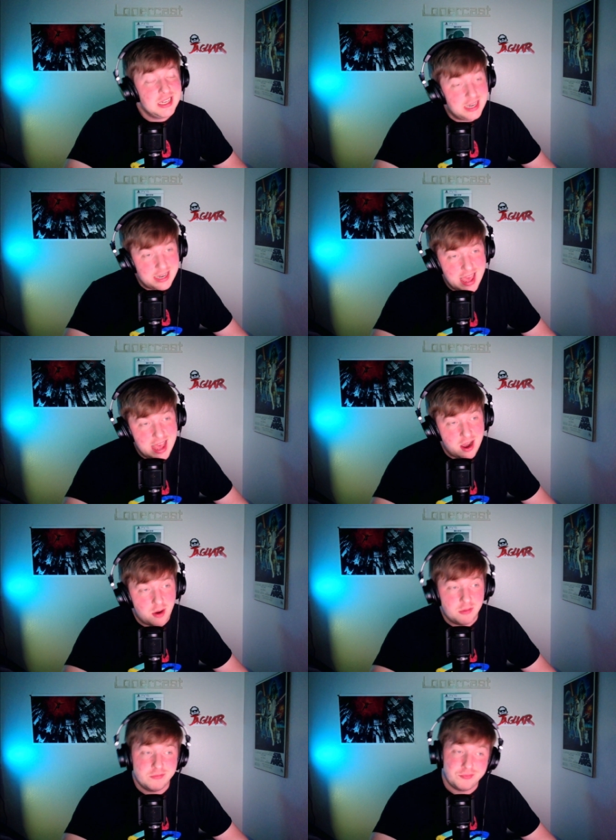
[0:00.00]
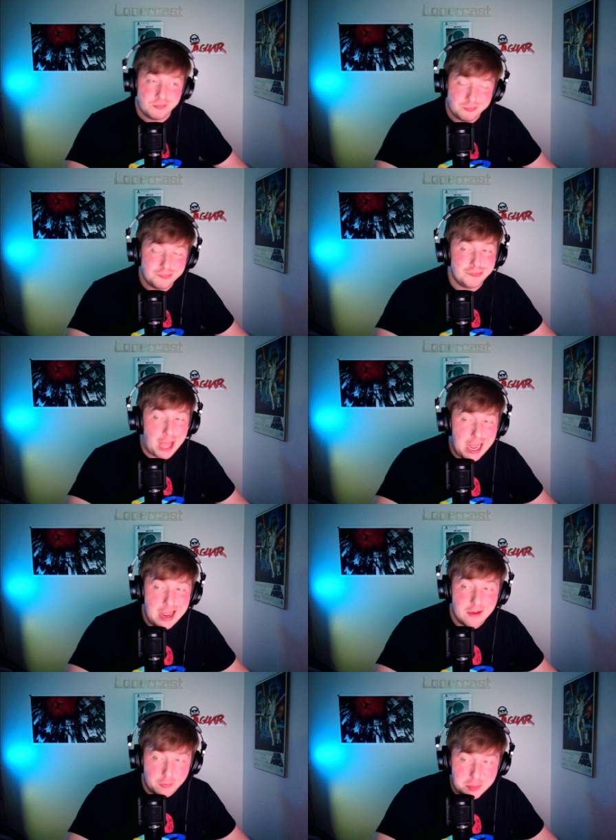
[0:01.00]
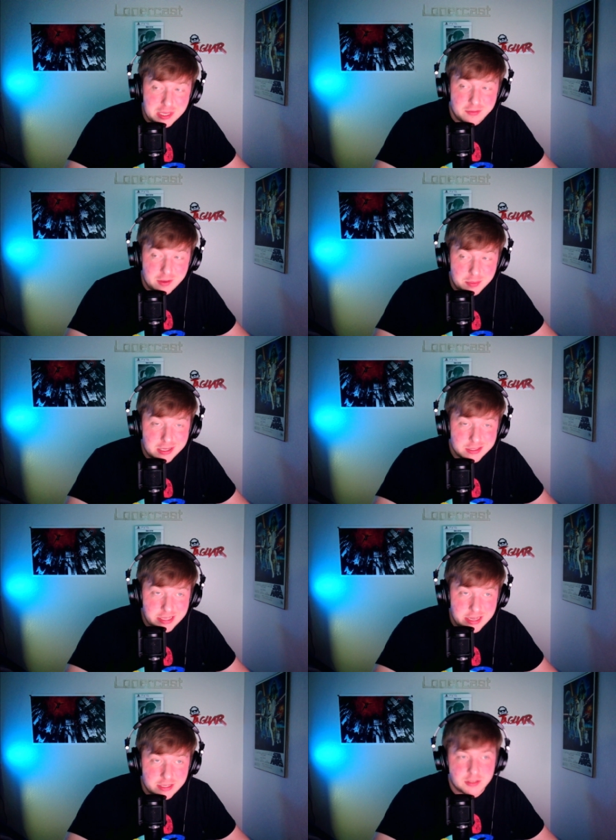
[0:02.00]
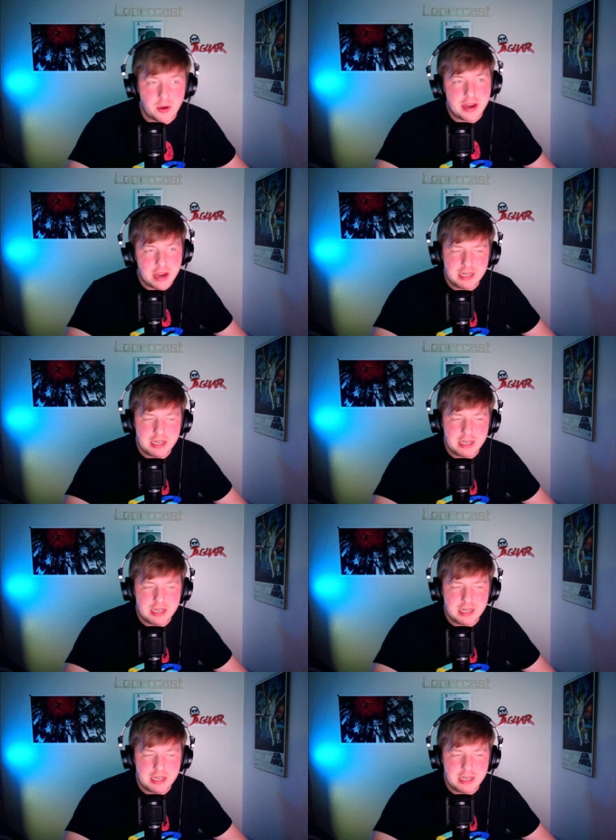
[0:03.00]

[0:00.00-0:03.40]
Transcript: Now I have a beefy PC, so I,